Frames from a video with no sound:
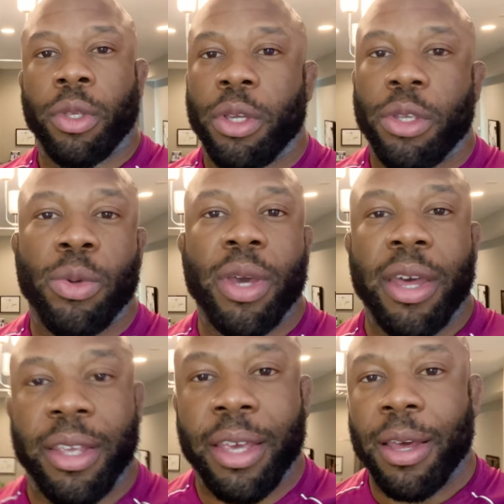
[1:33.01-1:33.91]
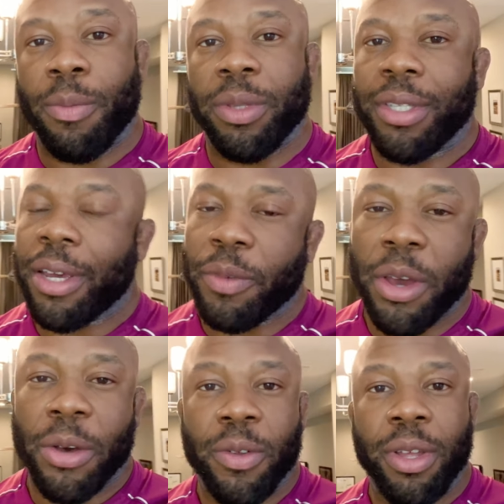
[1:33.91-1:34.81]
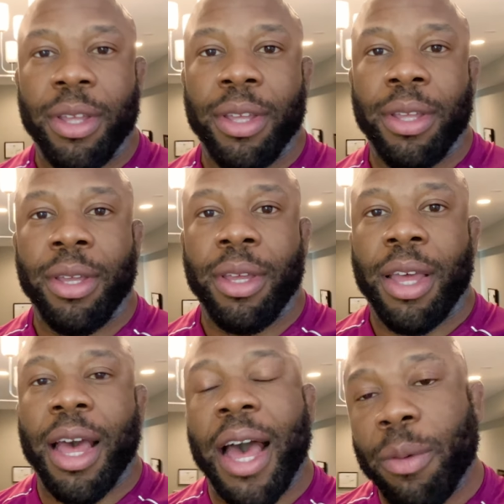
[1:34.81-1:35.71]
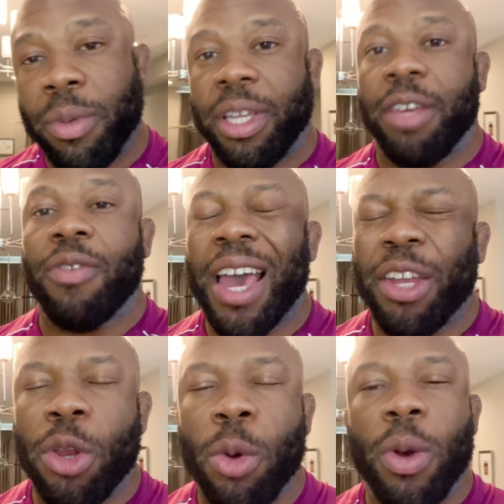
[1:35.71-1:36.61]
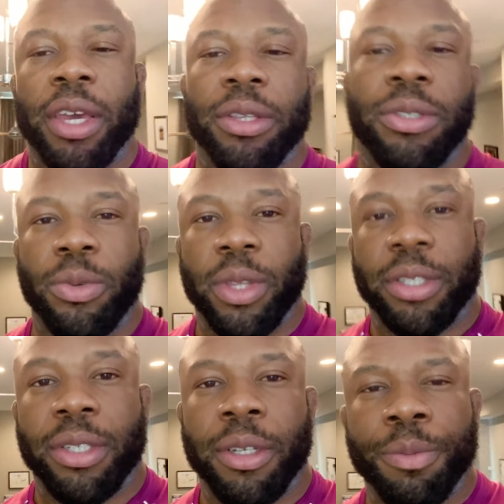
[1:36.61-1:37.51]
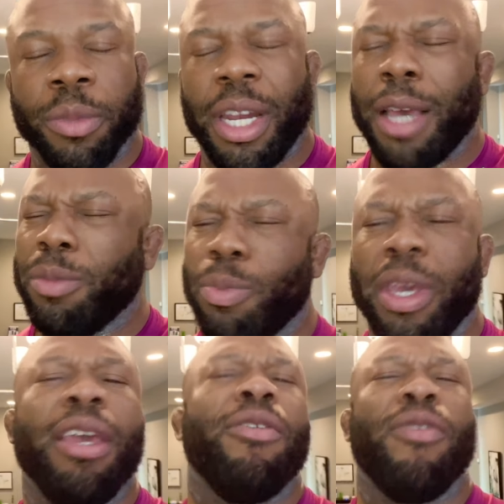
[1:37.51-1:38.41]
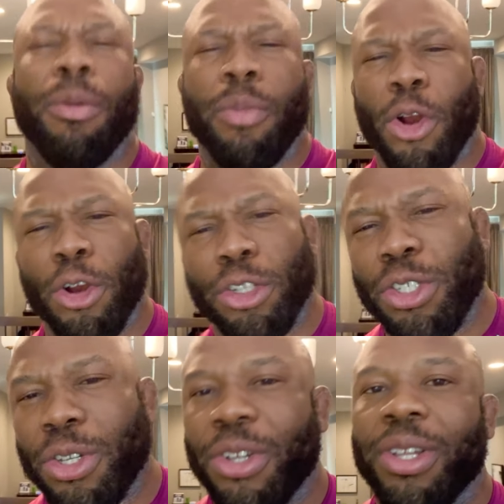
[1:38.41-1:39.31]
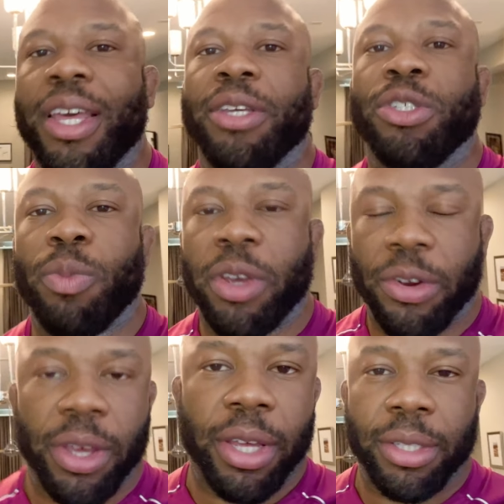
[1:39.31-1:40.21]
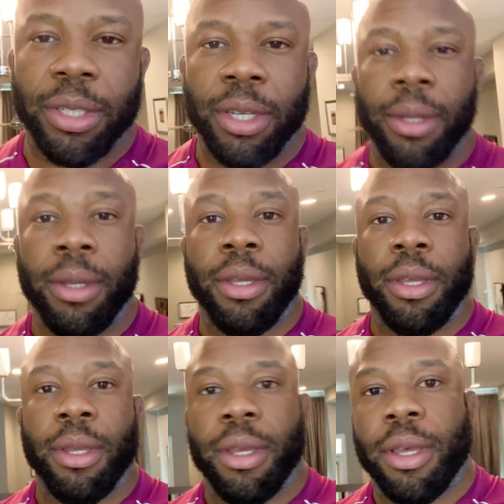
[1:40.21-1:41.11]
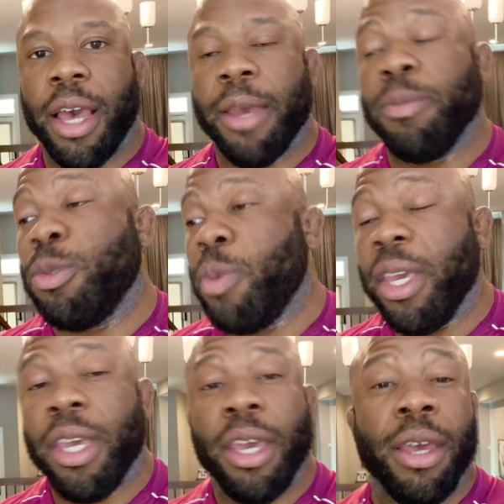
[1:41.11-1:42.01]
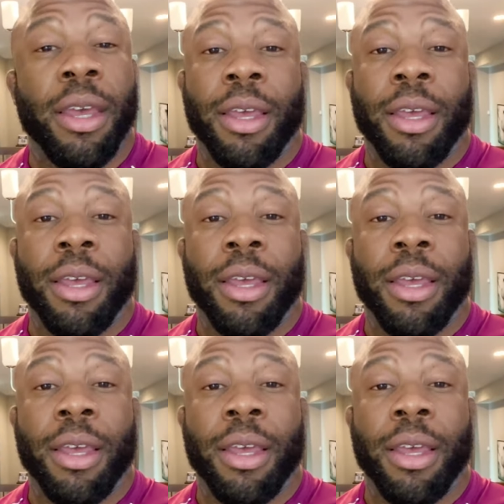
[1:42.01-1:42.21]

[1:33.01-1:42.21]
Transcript: you got get up and say no i believe i know i can do this and i'm speaking from personal experience i'm speaking